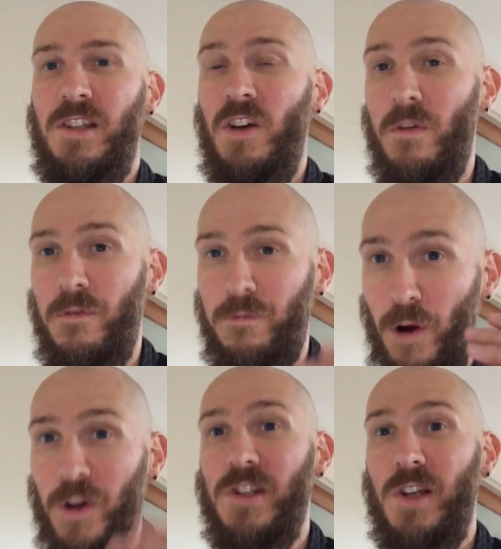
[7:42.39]
You got to
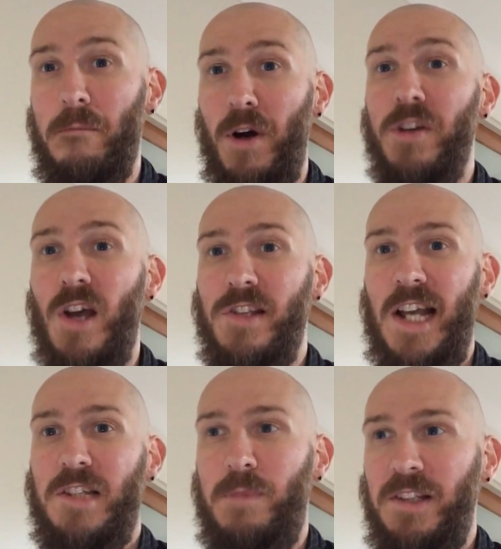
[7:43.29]
focus on both those
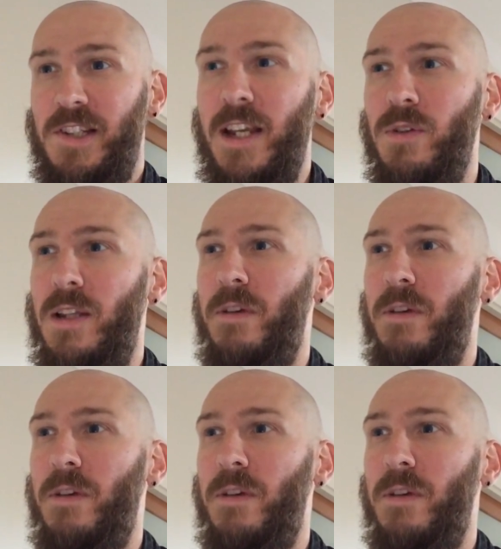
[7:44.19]
aspects equally,